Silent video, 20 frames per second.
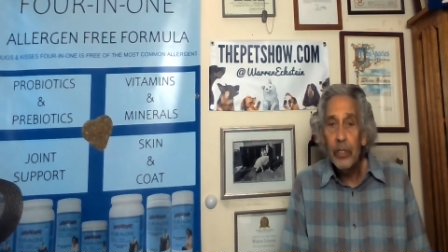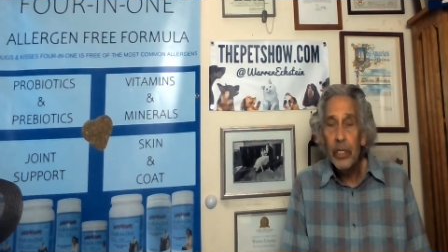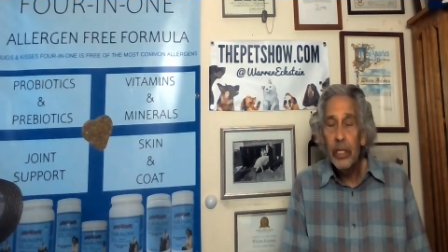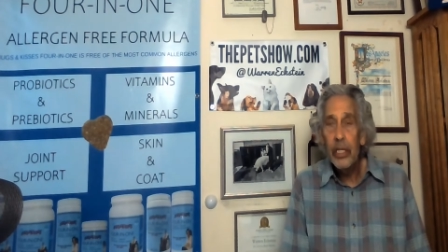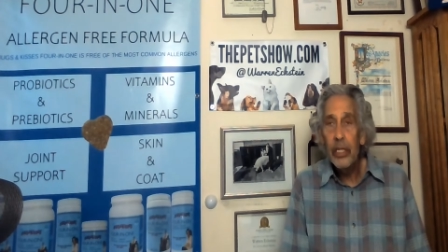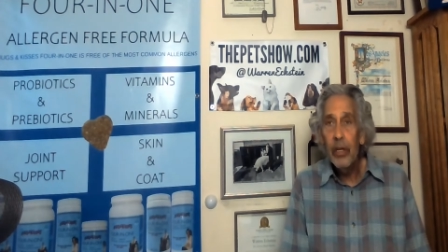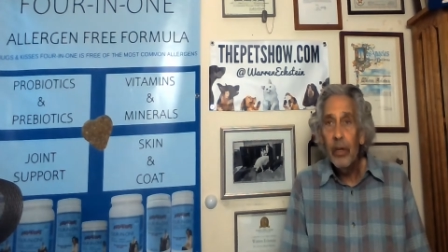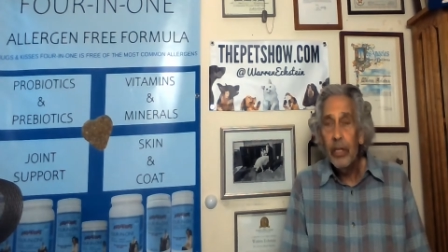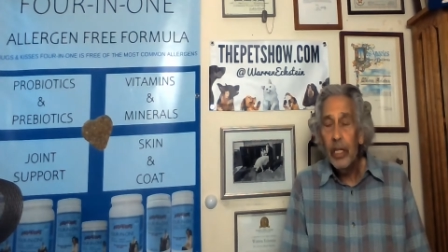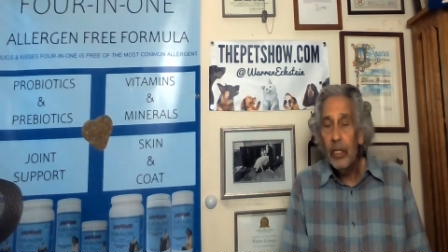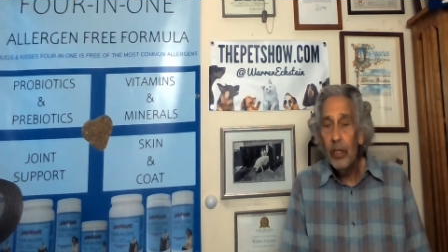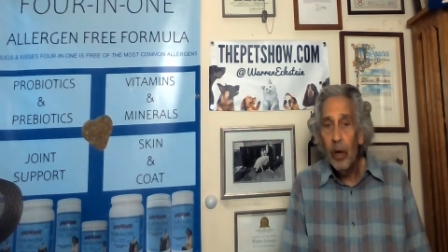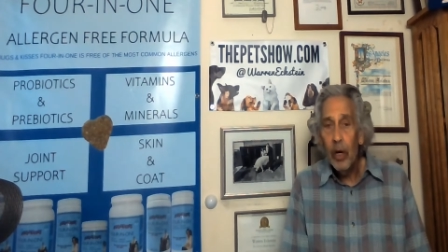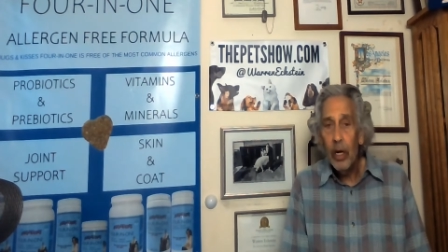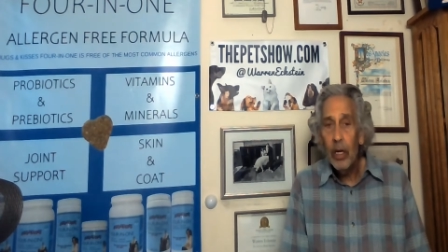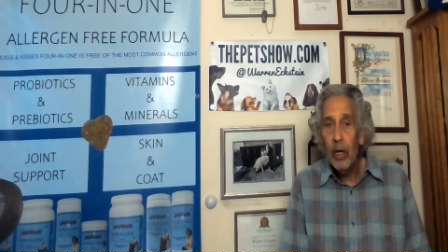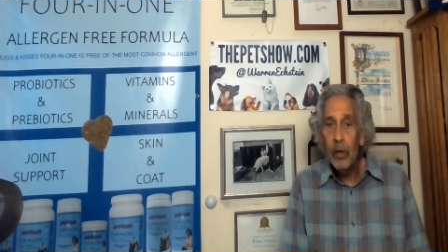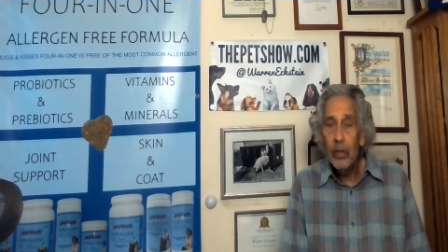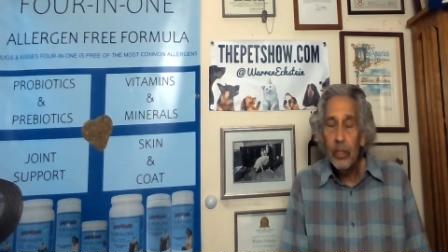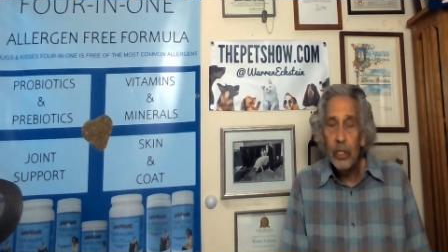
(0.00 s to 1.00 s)
You know, the dog
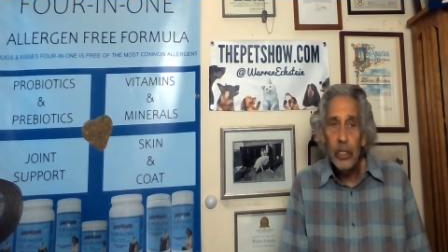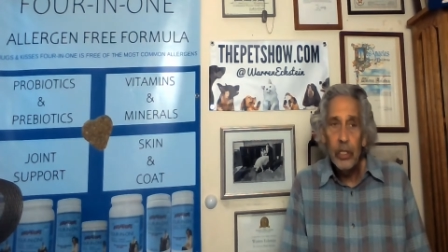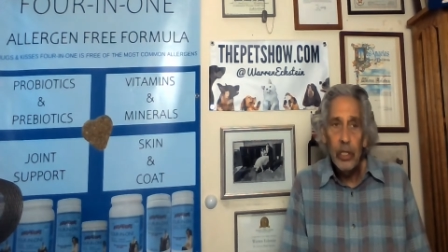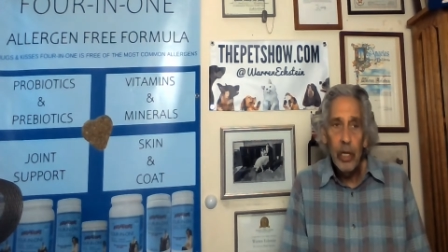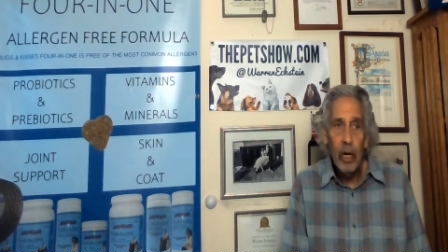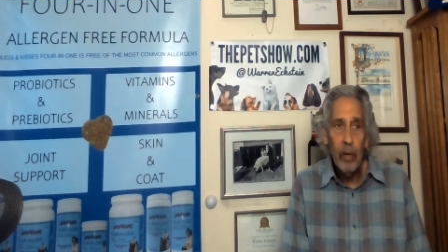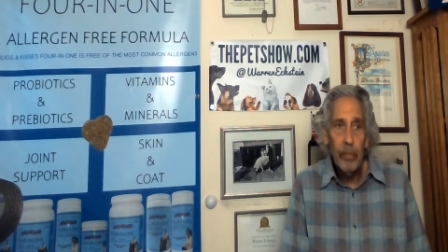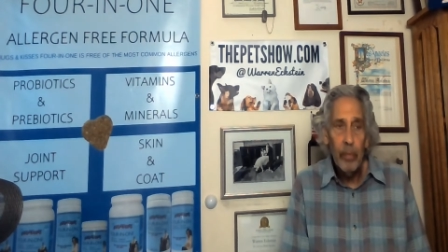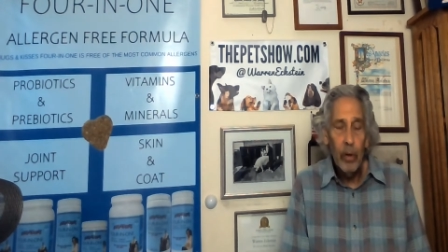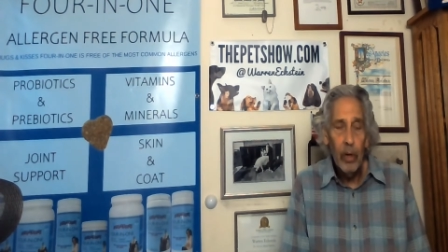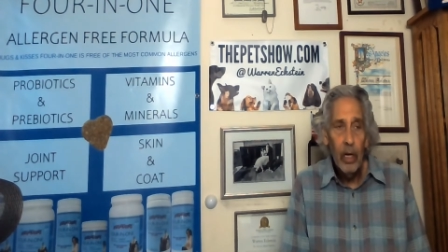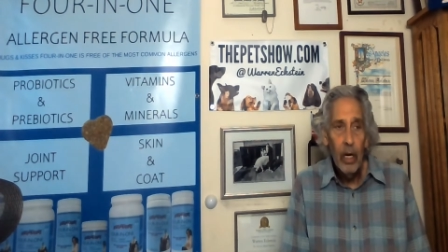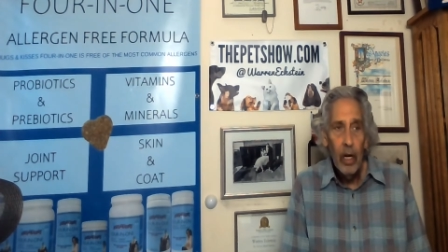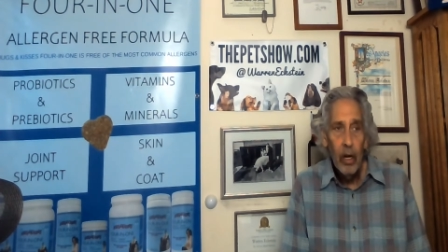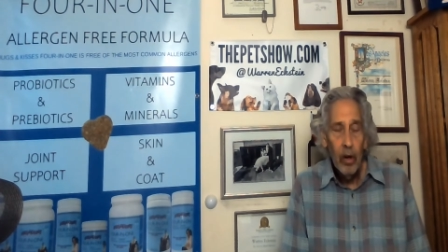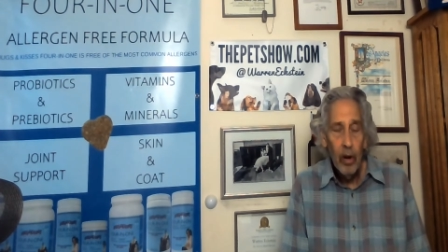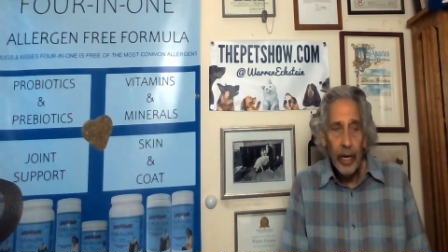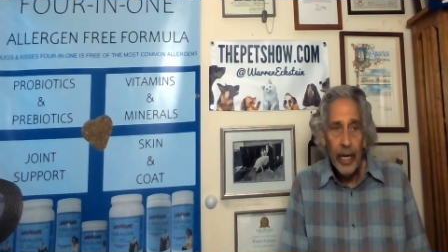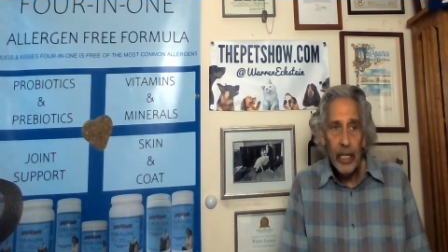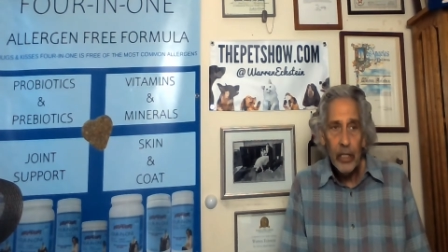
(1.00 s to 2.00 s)
goes to jump or
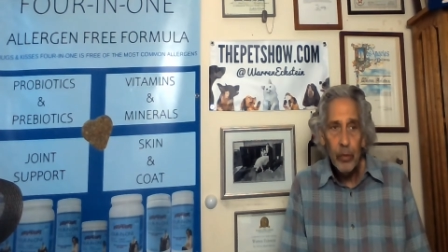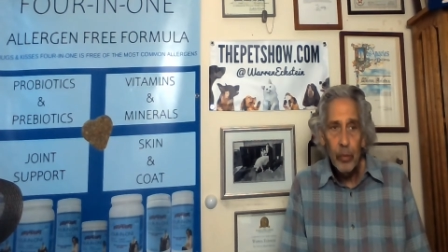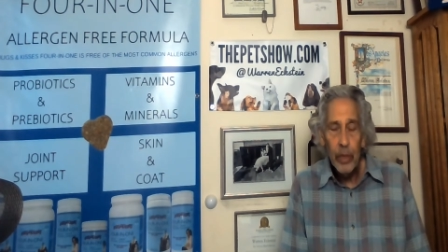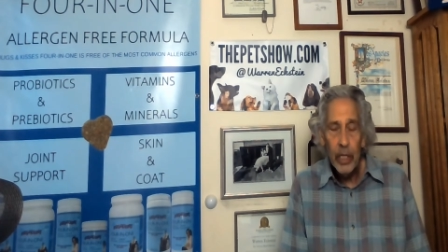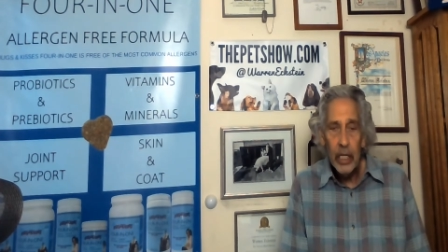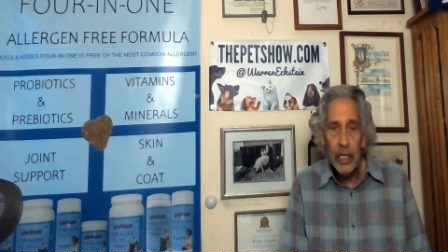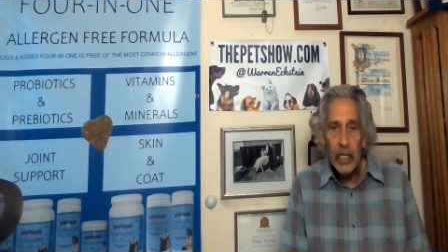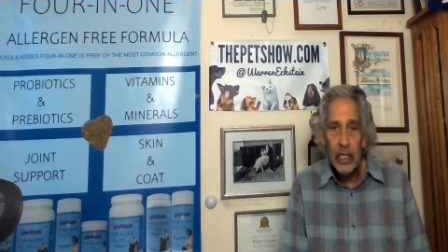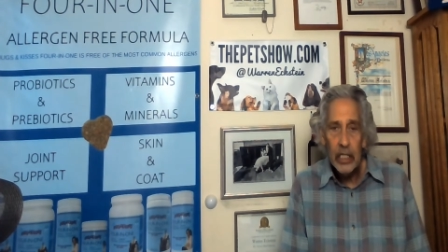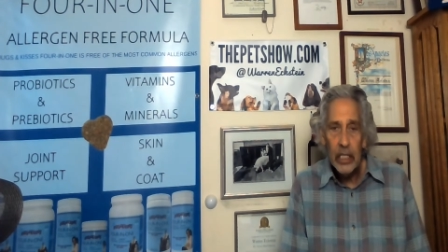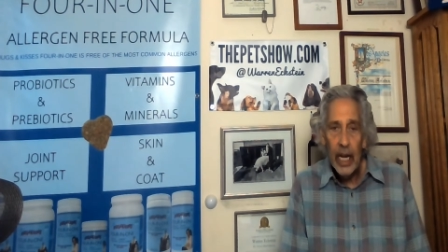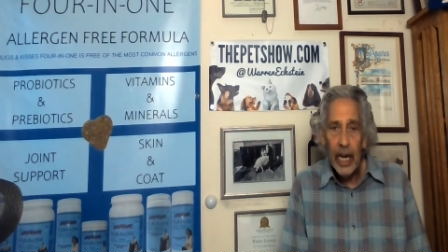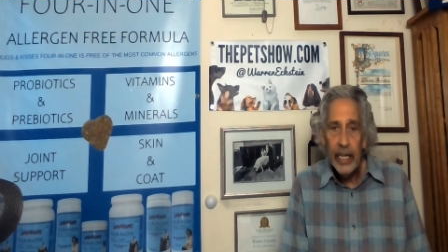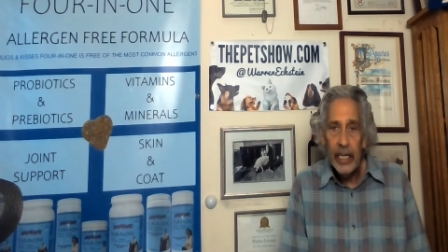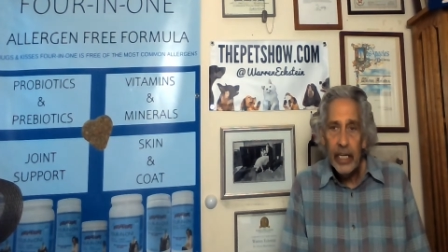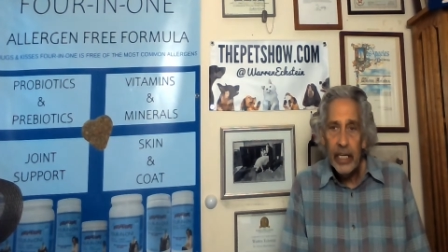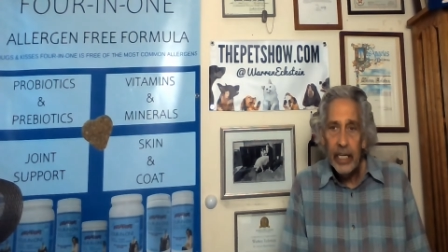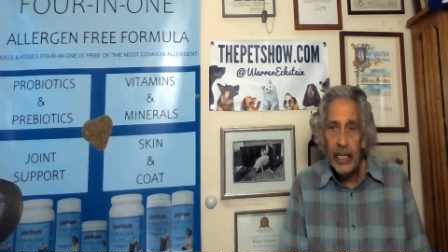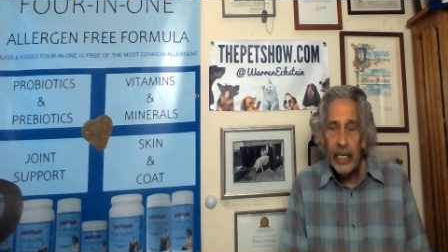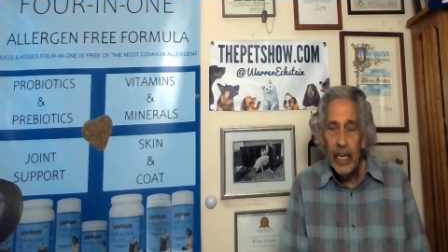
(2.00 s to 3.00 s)
gets real
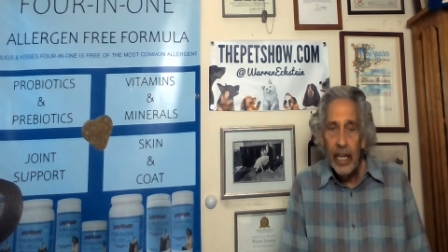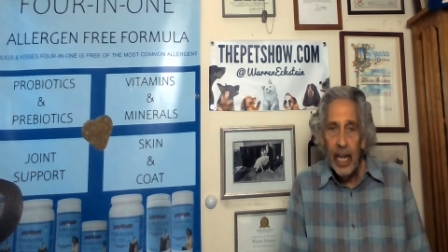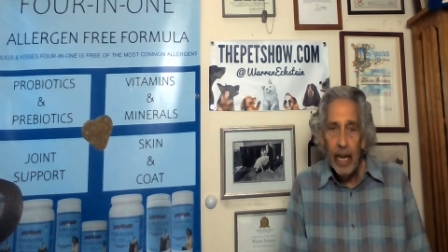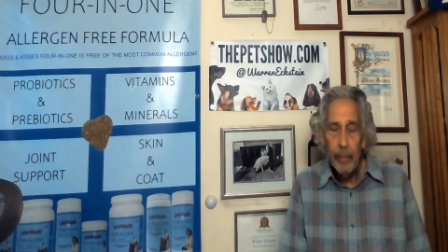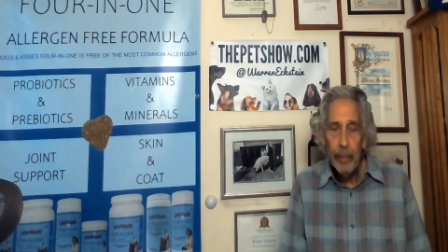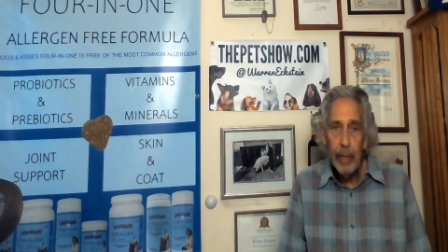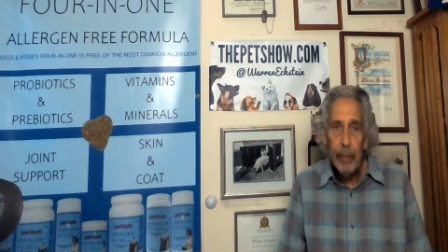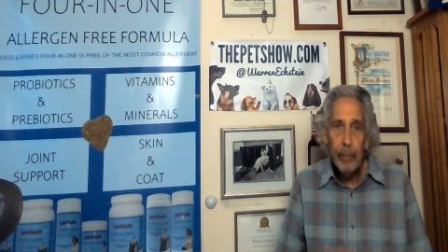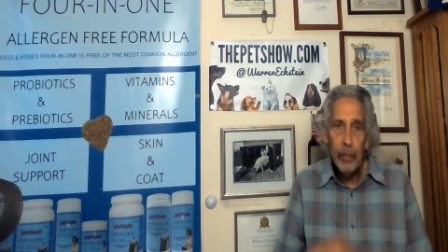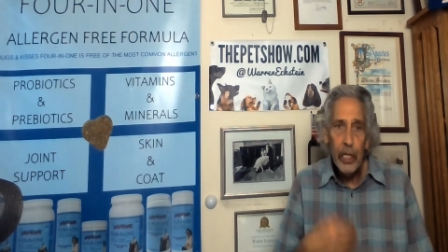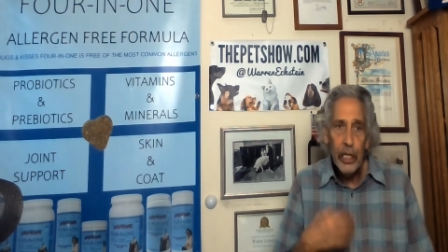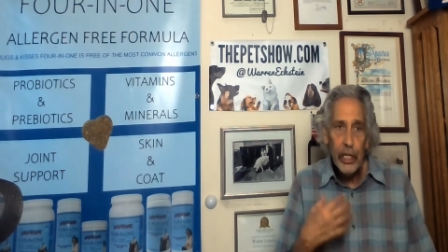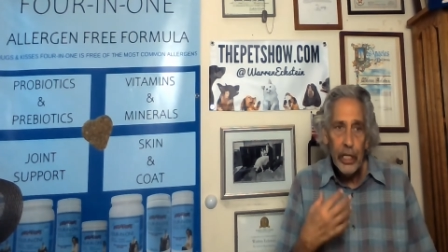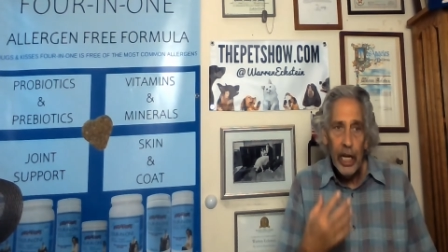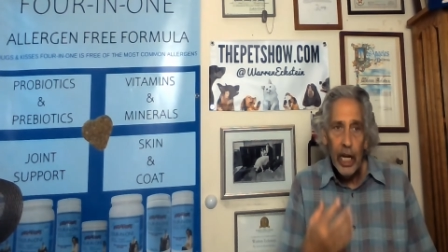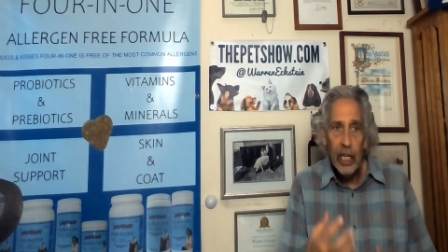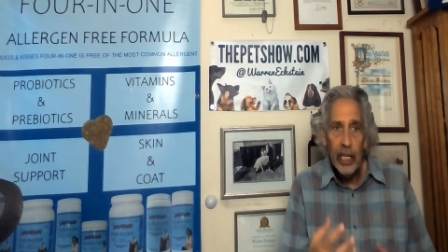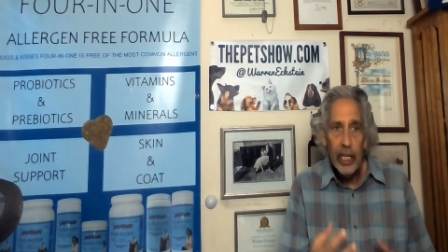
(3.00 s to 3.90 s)
excited and people are yelling,